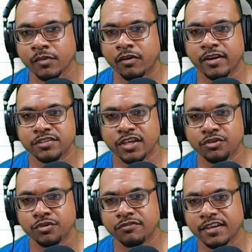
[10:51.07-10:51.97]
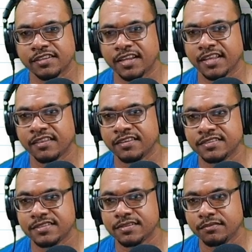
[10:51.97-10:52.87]
All right, so I drew the vector like
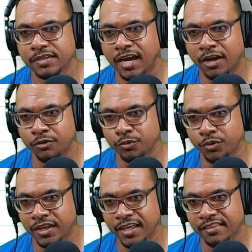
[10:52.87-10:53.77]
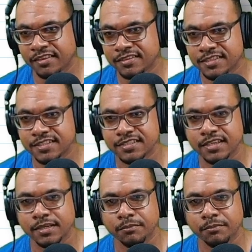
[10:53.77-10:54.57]
this, the arrow going like this,